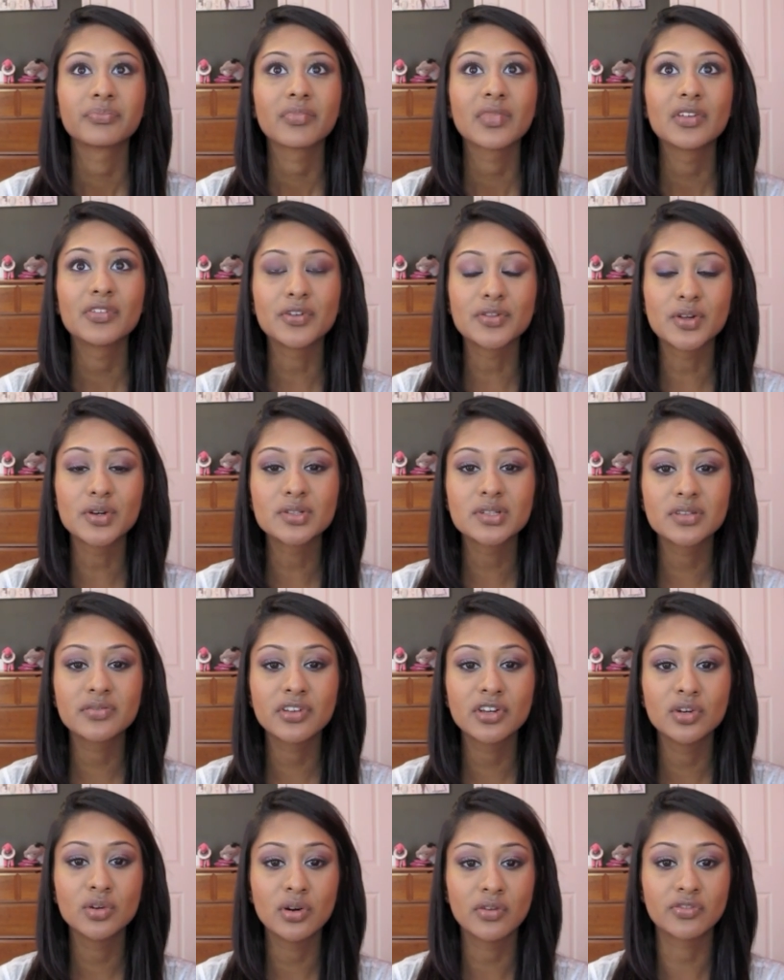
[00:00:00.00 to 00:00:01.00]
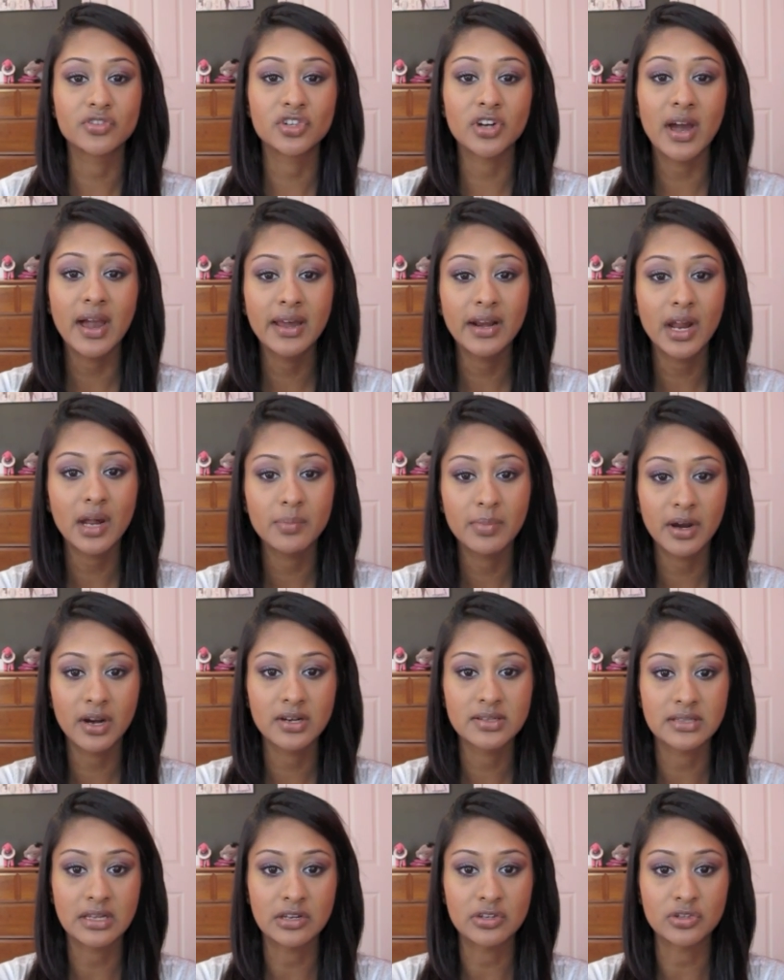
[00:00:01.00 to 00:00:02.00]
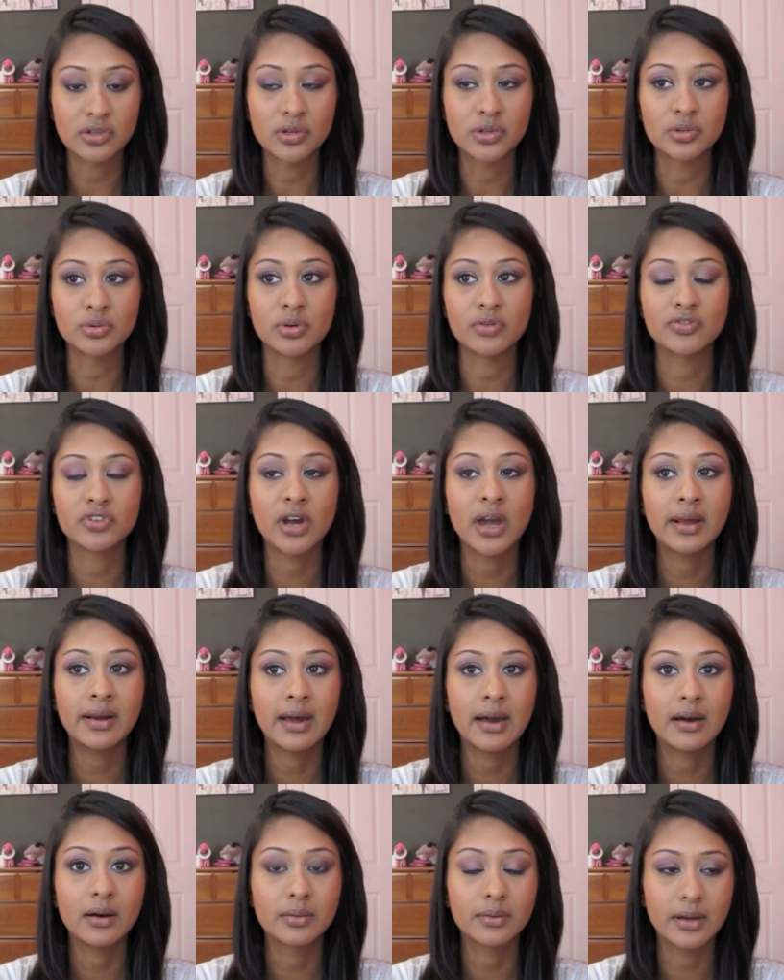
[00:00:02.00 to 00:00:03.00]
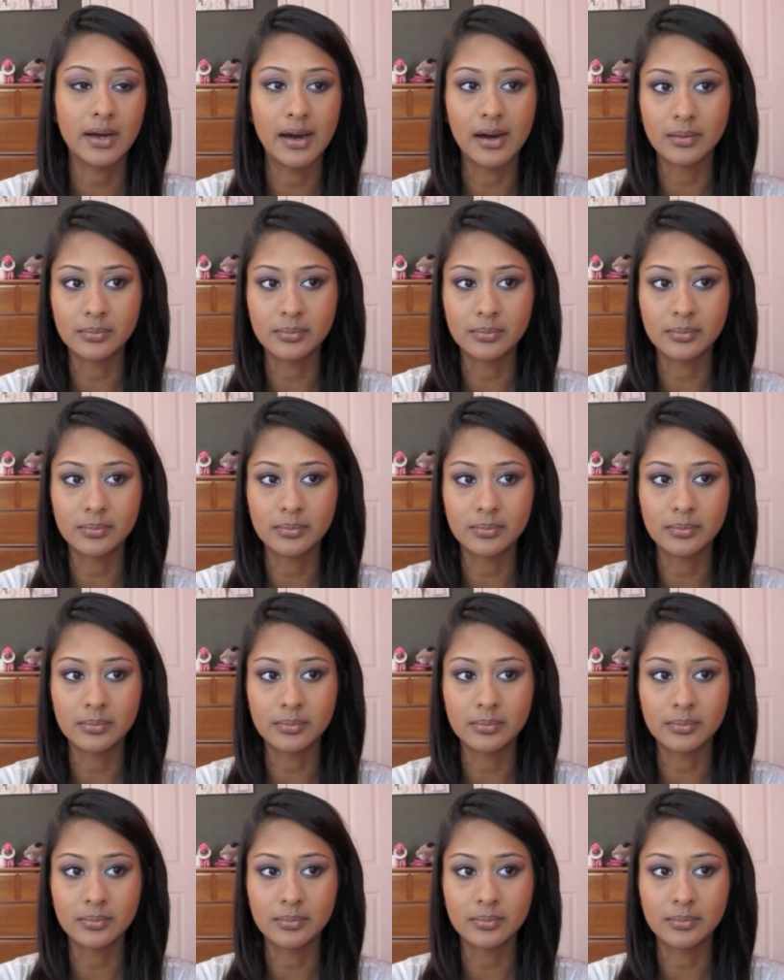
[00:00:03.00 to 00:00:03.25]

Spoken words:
for those of you who have tried out Bare Essentials, who have tried out